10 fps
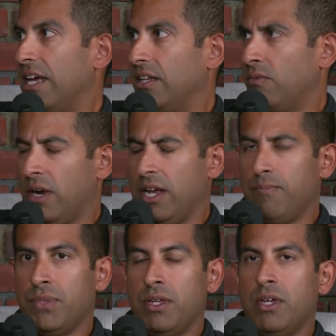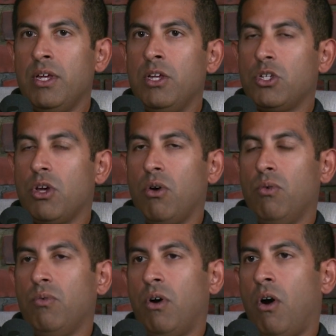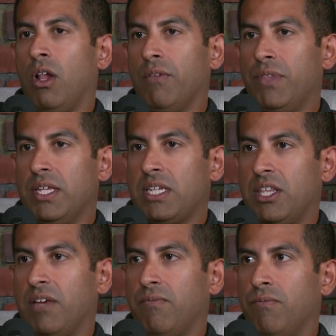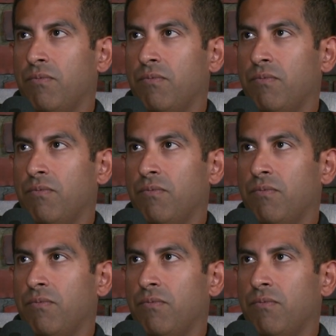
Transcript: Senate, right? Oh, of course, right. So all of this, I think,